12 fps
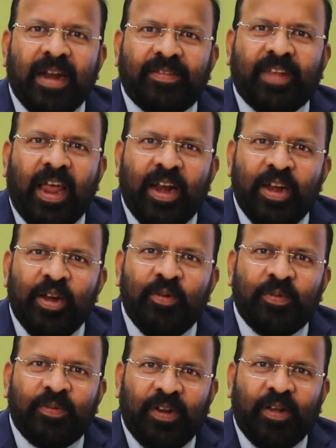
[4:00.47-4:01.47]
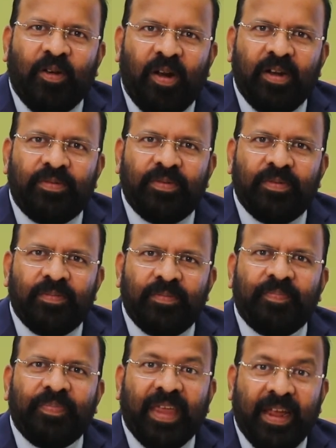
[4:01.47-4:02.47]
at Skyline University College?
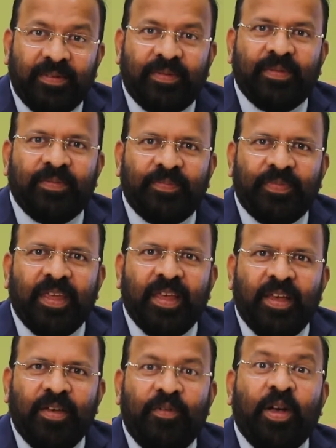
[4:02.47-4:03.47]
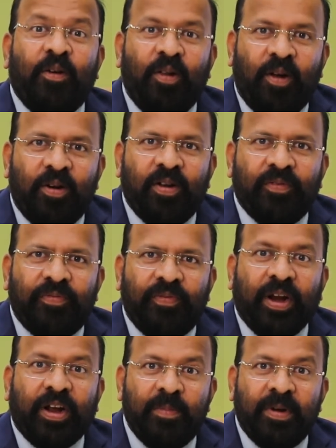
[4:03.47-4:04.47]
Yes, we have a lot of
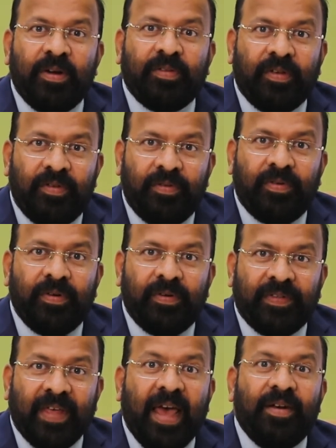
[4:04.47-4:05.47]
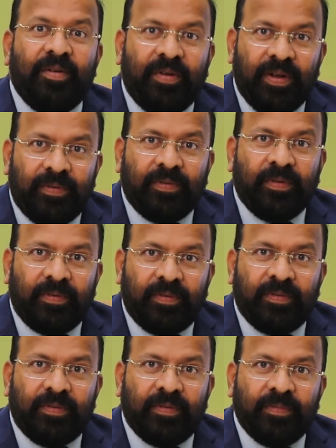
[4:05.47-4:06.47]
recommended suggestions and
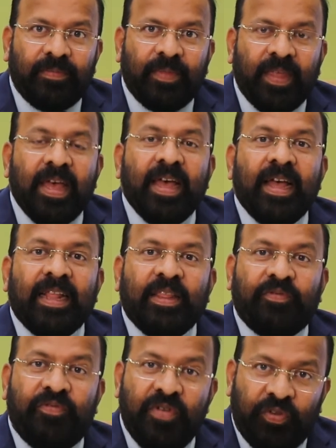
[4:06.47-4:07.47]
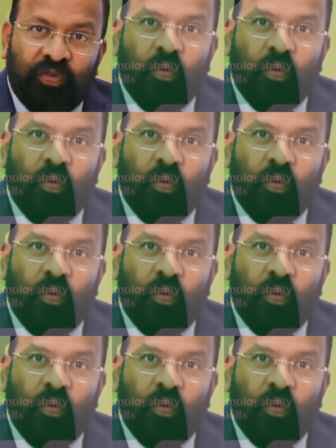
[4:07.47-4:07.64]
reasons. The first